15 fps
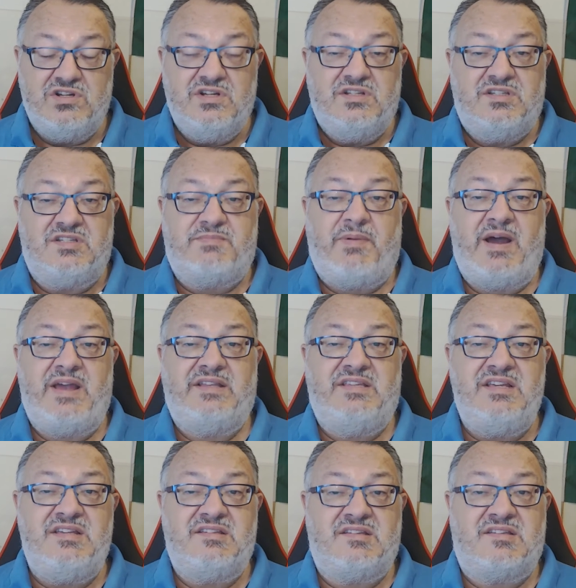Despite
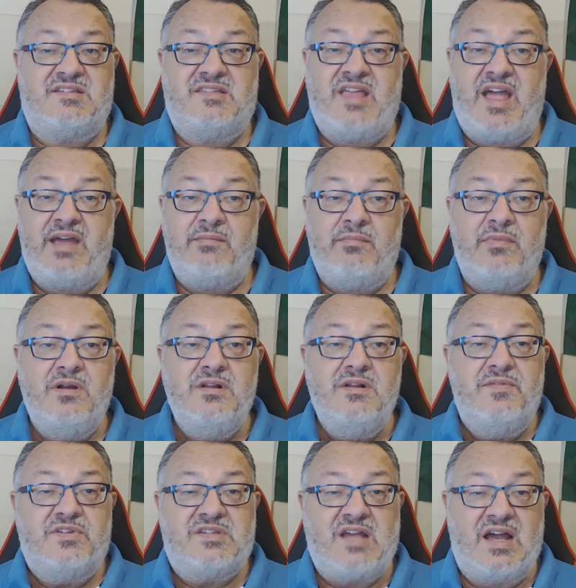these, STEM,
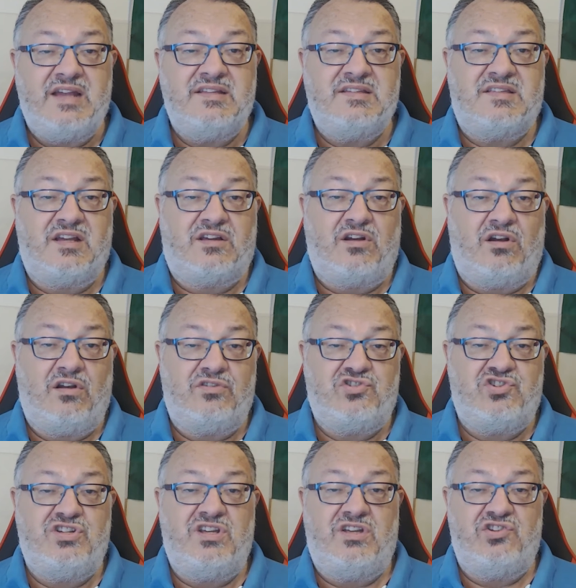science,
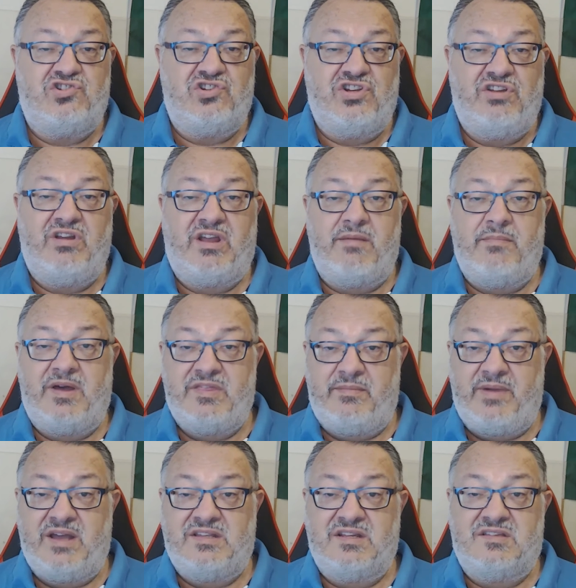technology, engineering and
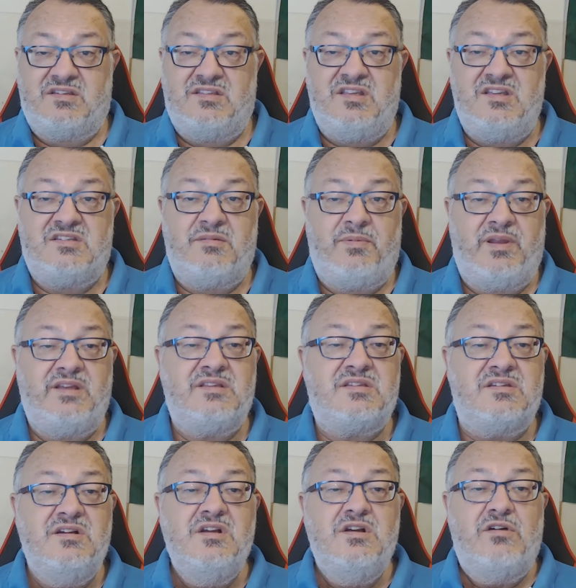mathematics
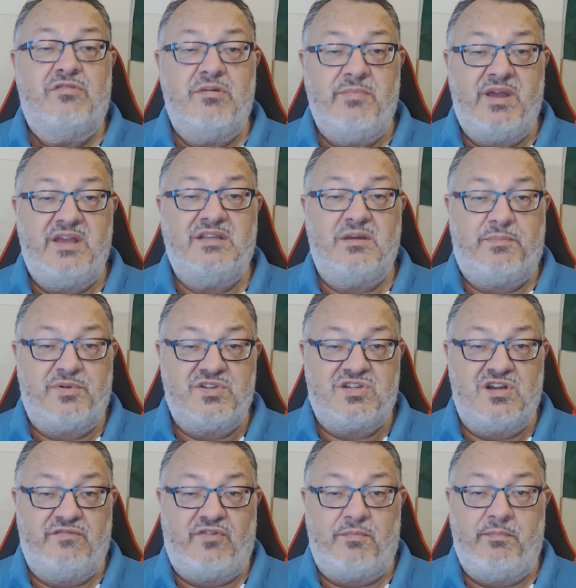disciplines remain the
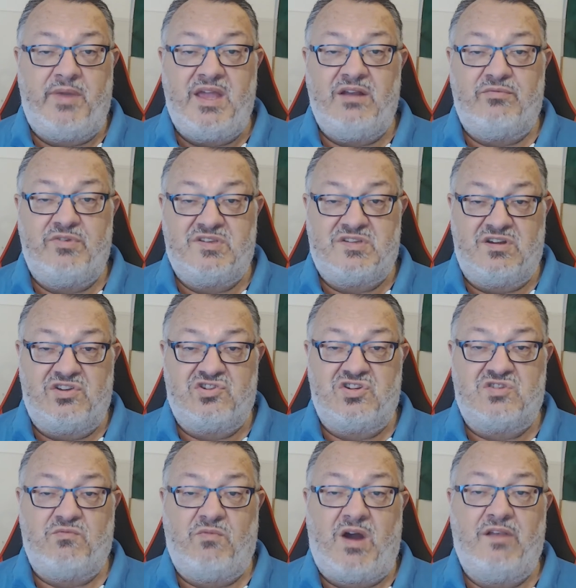preserve of male researchers,
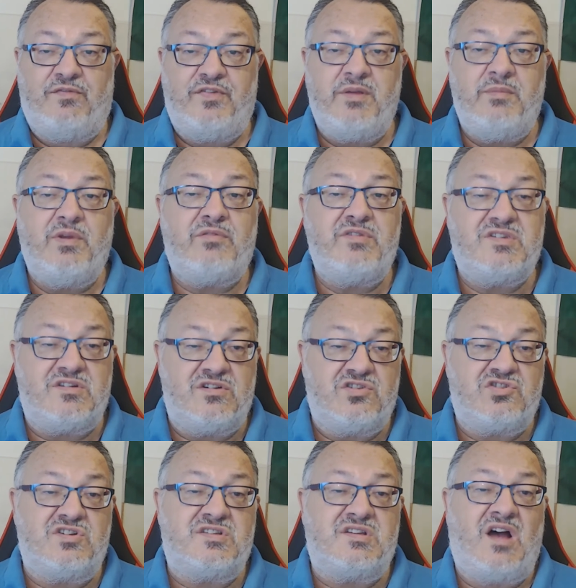while female
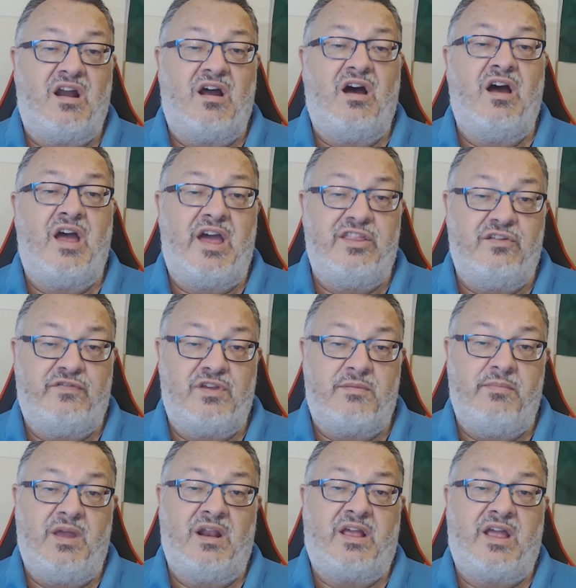researchers are ahead of their
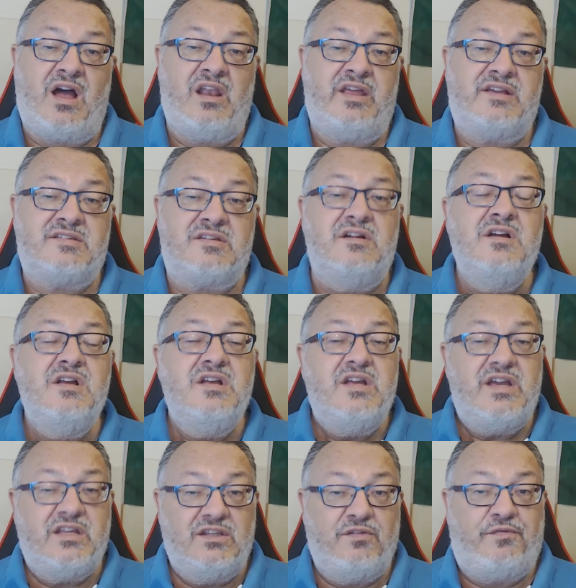male colleagues
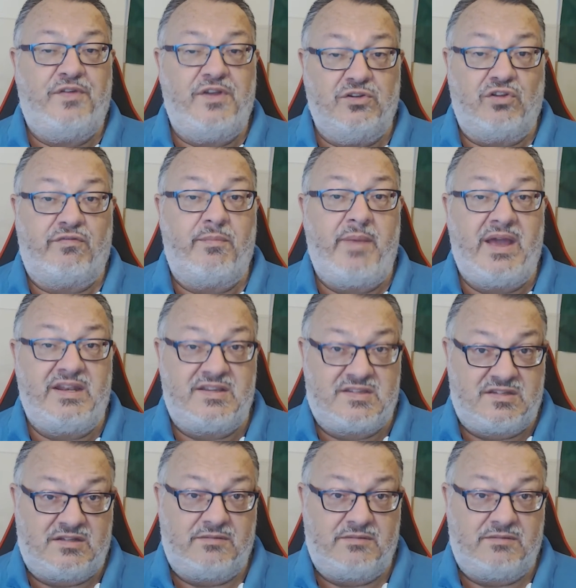in the field of medicine.